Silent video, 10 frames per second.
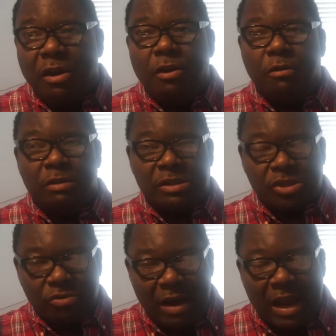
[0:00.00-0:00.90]
who is
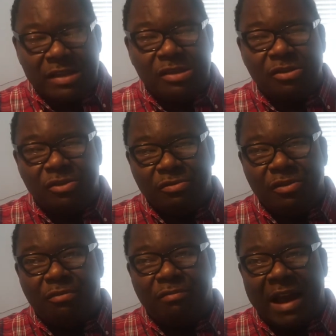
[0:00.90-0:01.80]
trying to do the
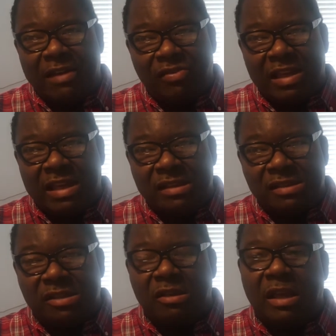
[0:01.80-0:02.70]
right things to